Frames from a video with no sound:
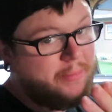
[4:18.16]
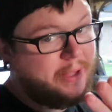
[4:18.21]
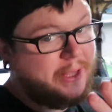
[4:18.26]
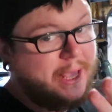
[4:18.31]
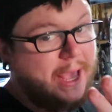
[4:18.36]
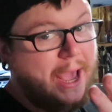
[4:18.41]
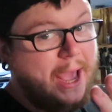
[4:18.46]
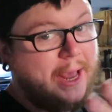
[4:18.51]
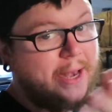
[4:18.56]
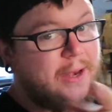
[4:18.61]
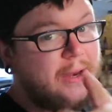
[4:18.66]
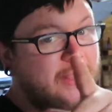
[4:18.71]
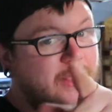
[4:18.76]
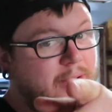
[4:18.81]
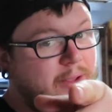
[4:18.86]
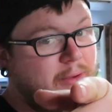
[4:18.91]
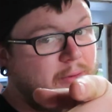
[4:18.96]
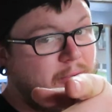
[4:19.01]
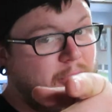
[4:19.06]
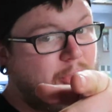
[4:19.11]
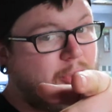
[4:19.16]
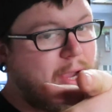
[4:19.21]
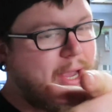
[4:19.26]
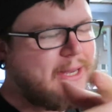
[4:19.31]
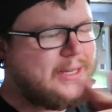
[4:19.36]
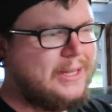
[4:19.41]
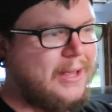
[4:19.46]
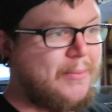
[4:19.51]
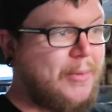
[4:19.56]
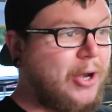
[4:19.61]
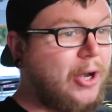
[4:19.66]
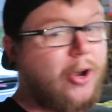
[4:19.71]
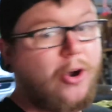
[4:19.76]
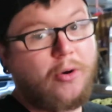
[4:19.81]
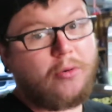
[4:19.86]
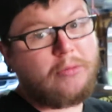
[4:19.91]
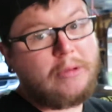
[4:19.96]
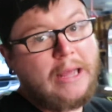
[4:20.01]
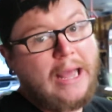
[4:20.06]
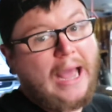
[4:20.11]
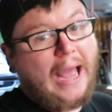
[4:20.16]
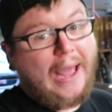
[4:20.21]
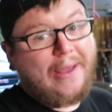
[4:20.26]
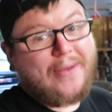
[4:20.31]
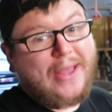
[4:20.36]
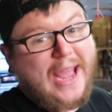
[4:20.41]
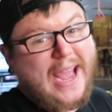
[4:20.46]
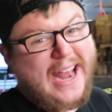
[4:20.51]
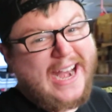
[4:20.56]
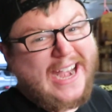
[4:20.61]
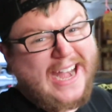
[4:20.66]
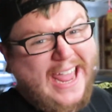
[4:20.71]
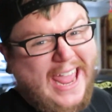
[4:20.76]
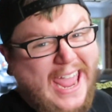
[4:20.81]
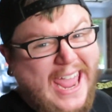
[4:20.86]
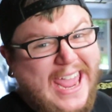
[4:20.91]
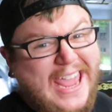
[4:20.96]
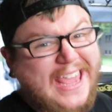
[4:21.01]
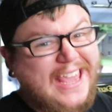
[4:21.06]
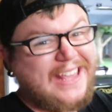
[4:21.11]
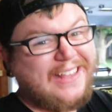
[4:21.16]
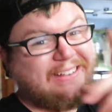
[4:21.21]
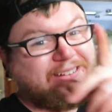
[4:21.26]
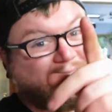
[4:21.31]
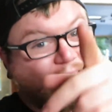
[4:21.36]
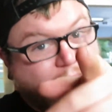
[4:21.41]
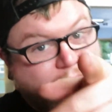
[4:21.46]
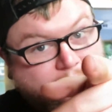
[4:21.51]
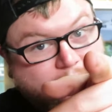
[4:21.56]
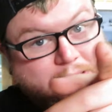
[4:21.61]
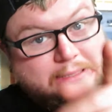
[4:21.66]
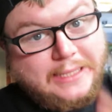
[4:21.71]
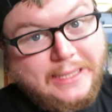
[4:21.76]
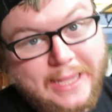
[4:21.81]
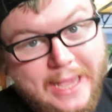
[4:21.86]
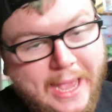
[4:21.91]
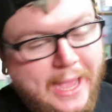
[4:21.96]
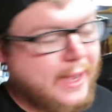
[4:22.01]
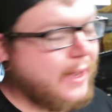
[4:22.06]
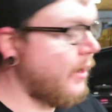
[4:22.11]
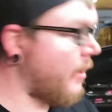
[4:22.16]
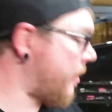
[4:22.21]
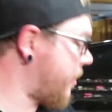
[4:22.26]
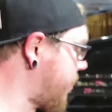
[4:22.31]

yet. You guys let me know. I haven't had any hate yet,